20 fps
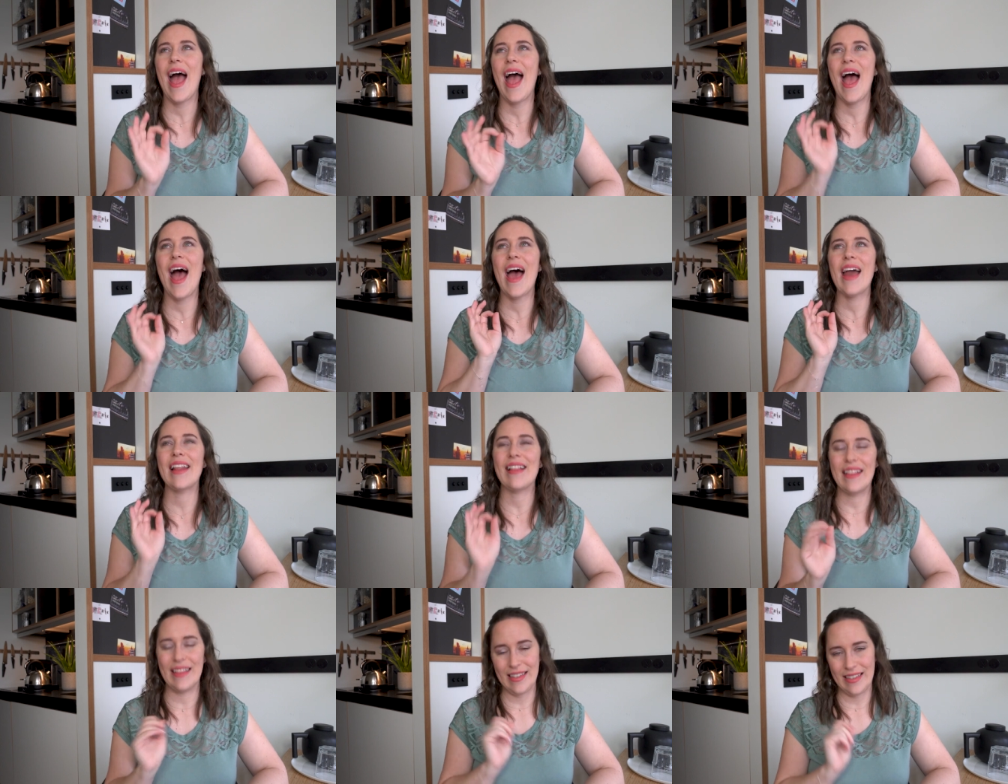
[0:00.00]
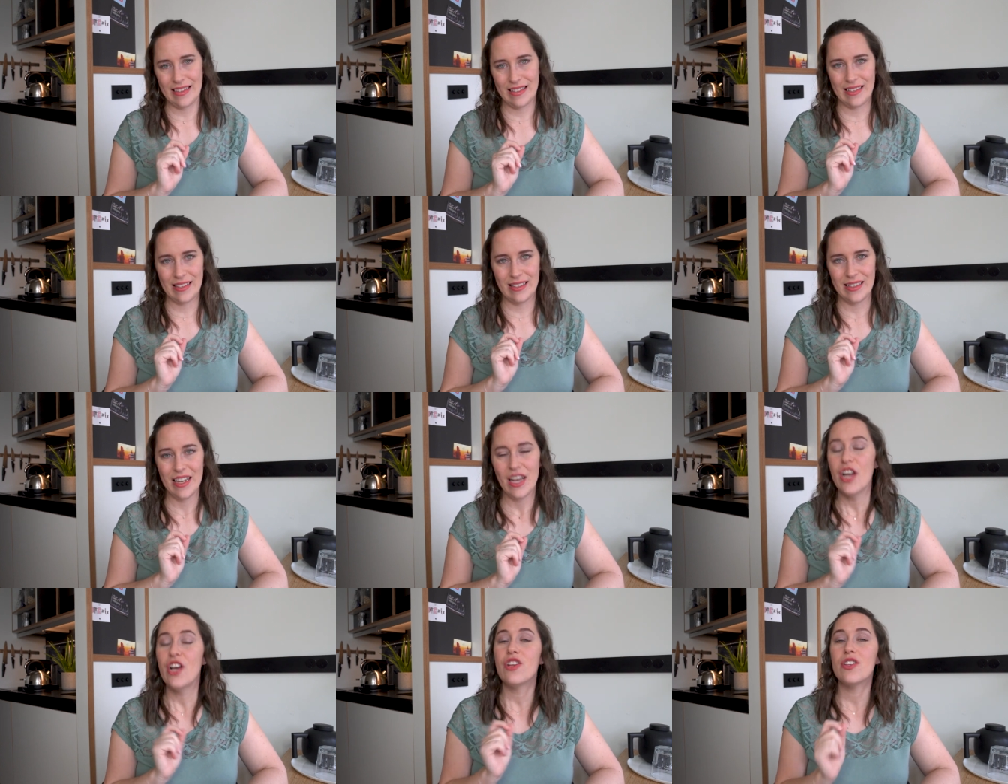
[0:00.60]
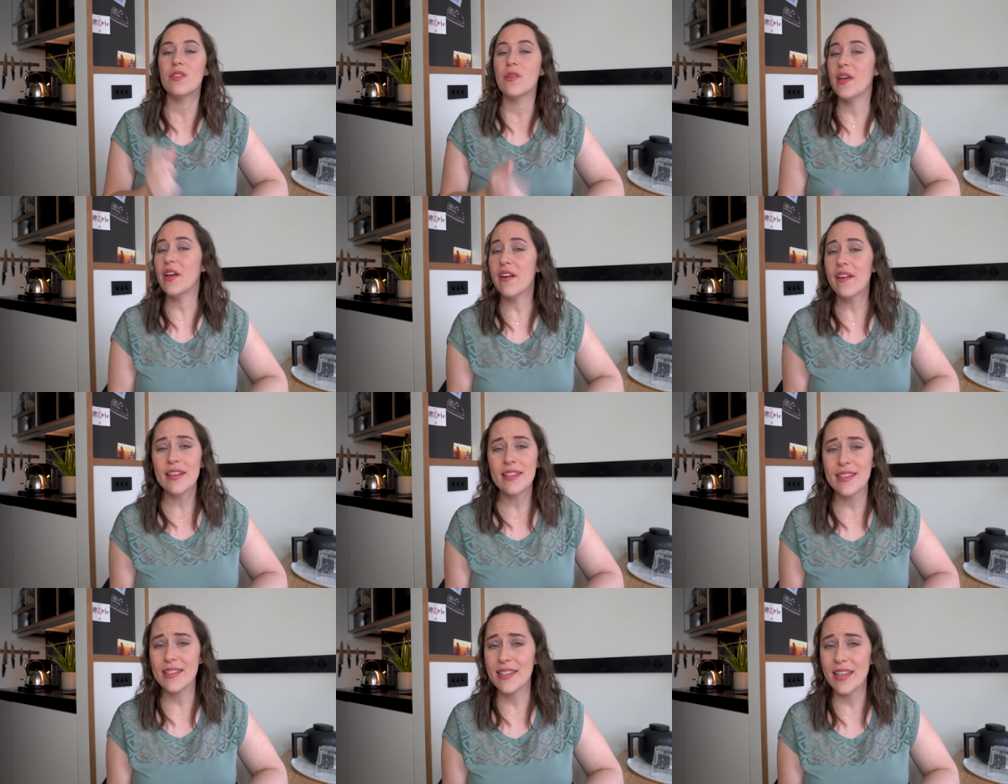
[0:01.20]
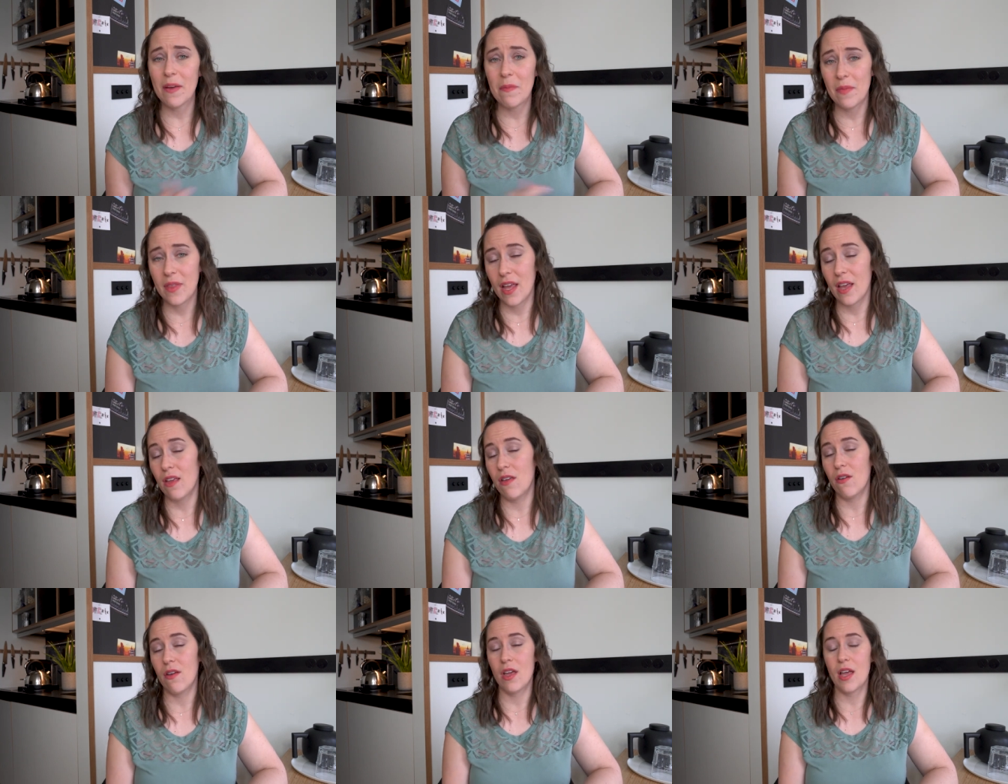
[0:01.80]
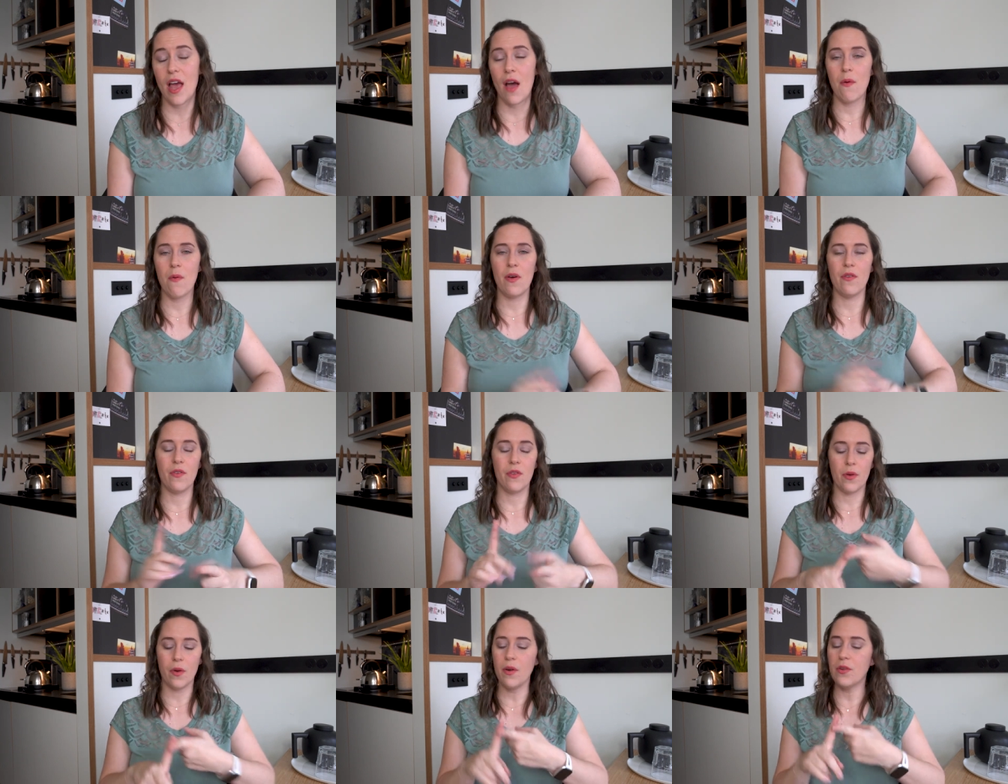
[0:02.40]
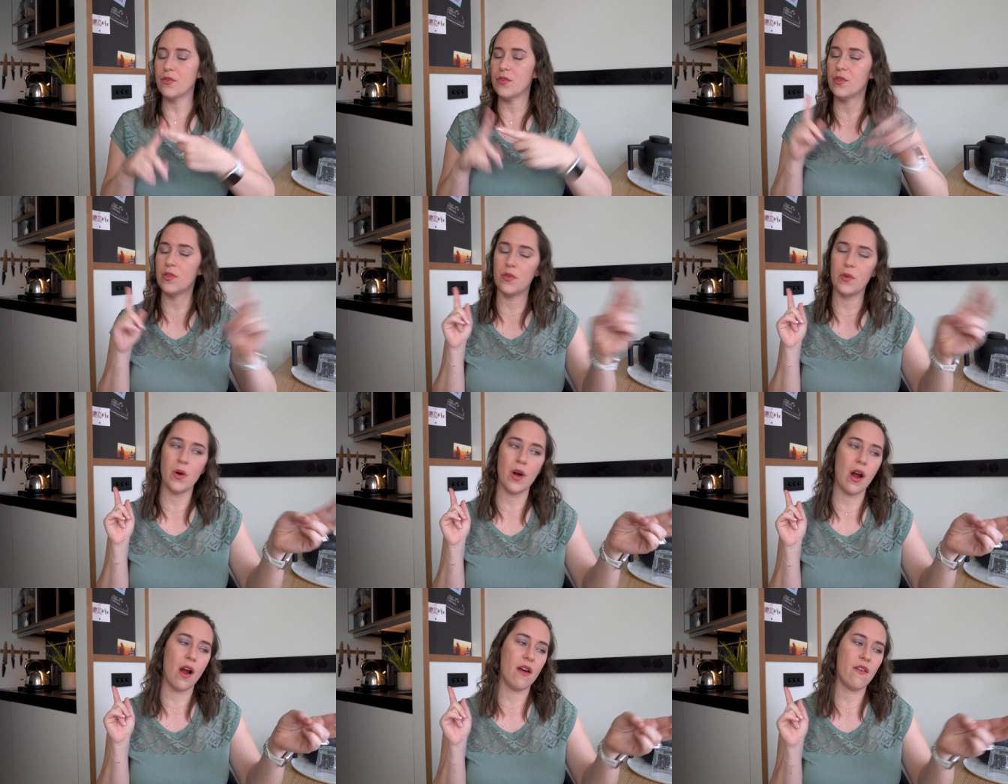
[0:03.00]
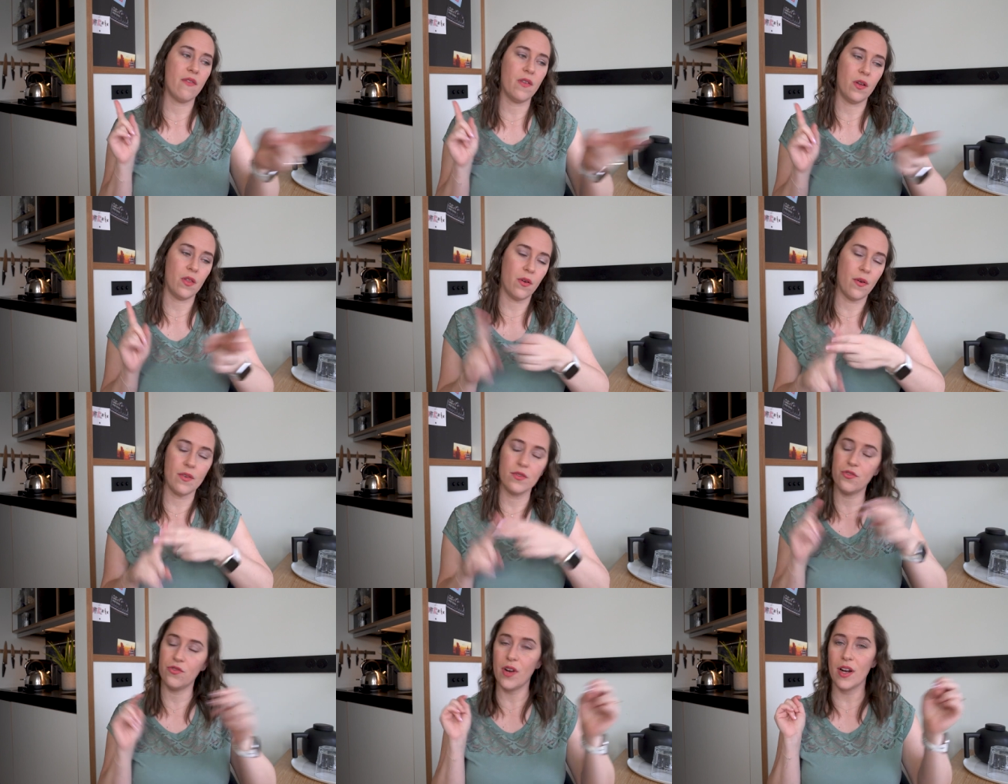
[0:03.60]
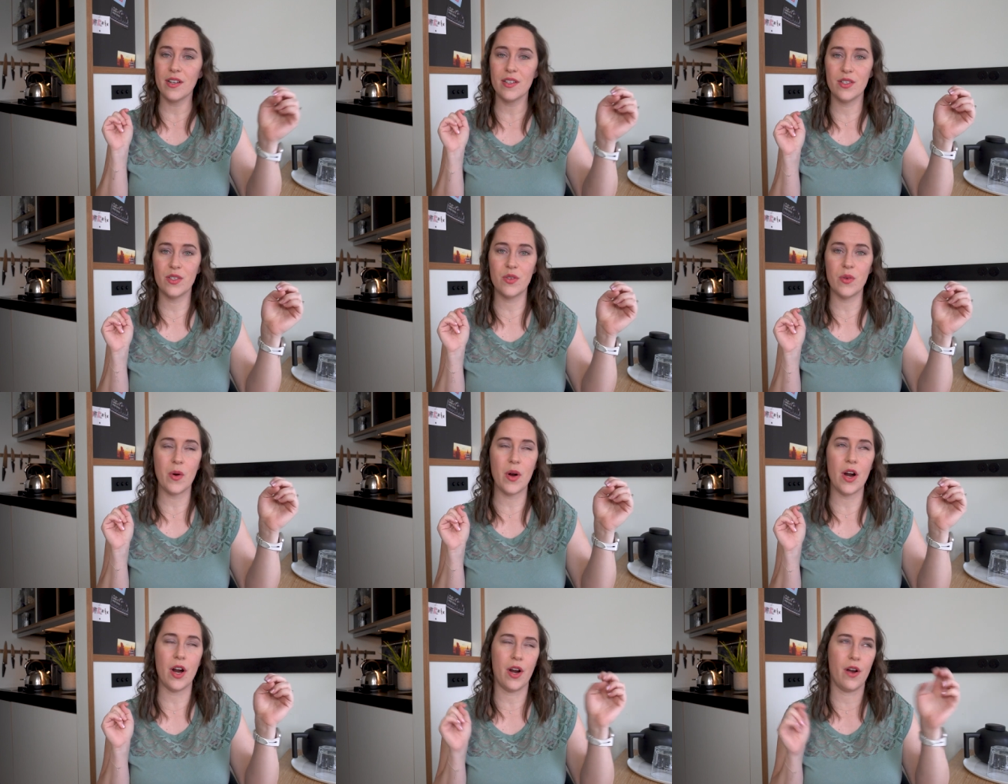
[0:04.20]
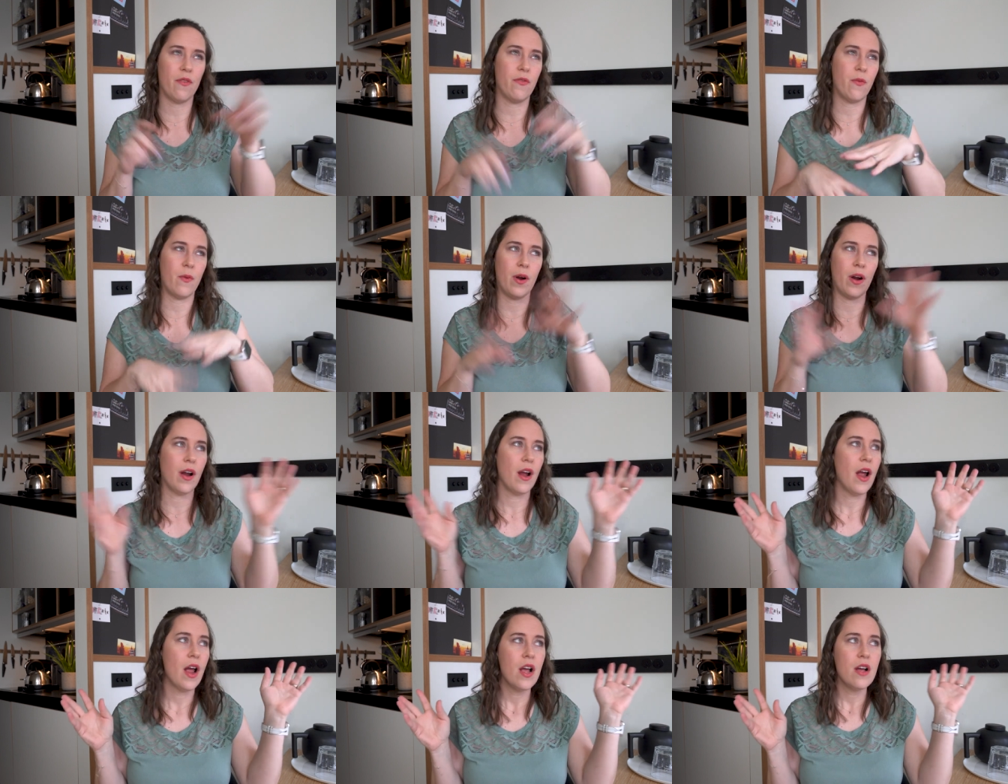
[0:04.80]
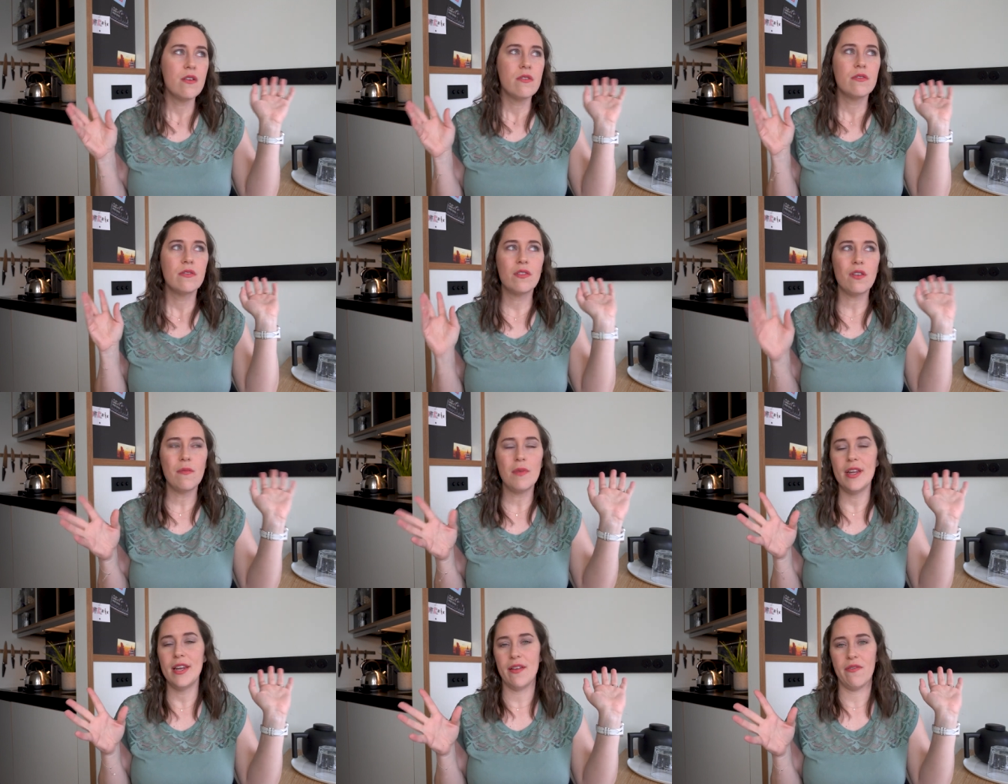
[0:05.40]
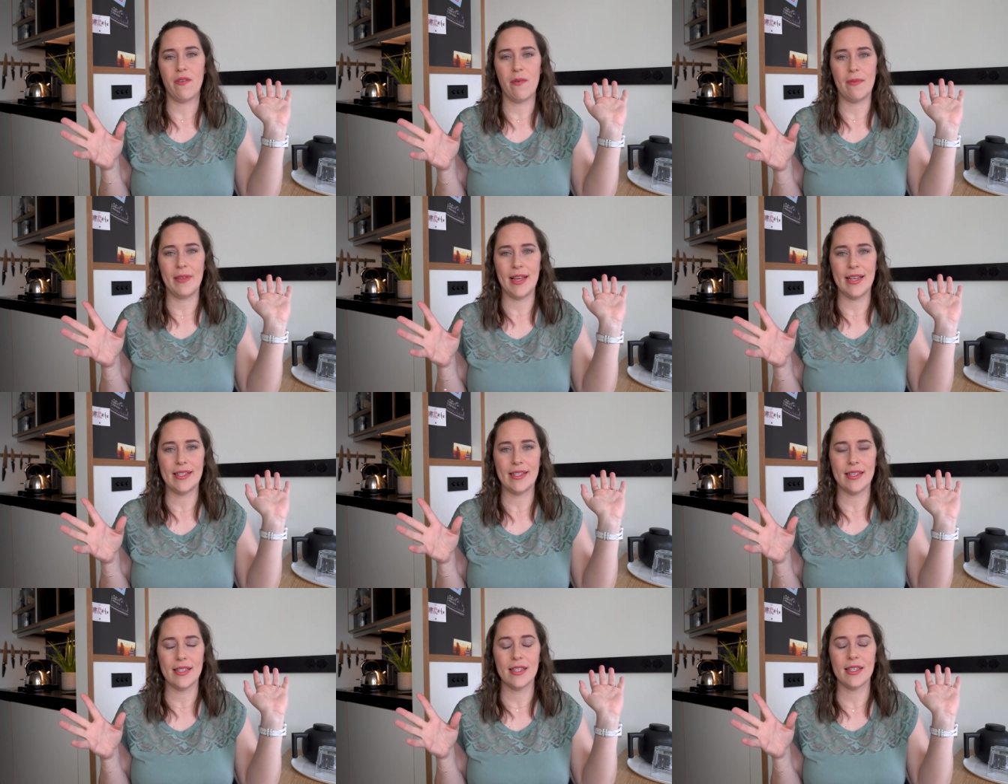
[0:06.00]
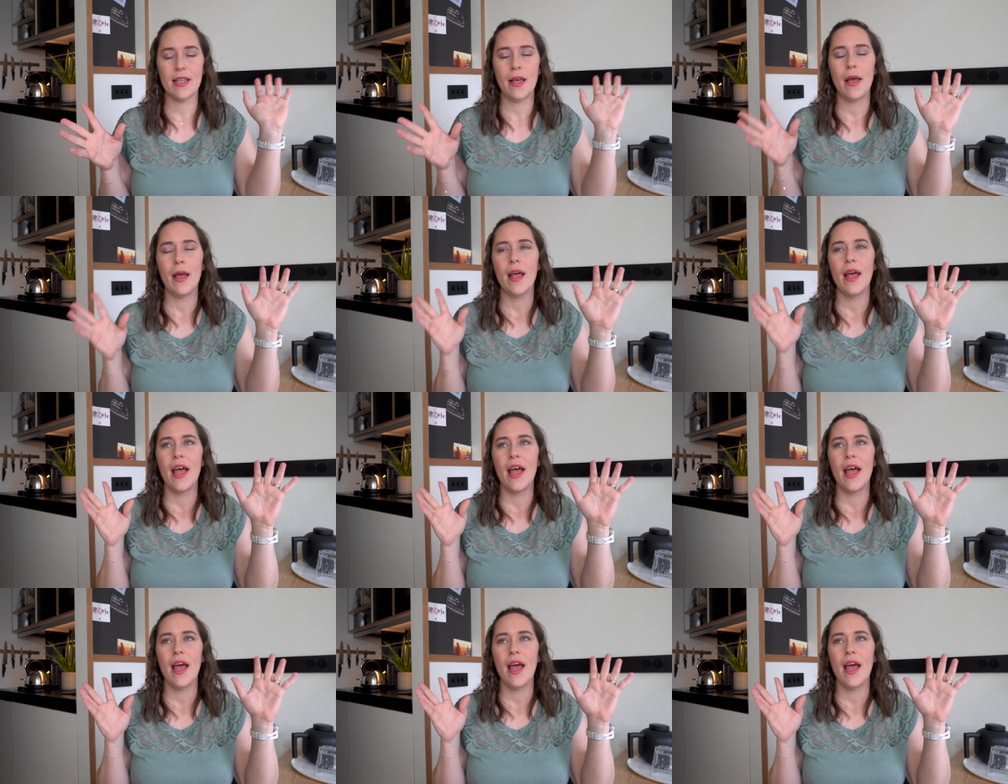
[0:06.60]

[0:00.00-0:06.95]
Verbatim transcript: at least. So here it's the same thing. You can get one for the grocery store, for the drugstore, for so many different places.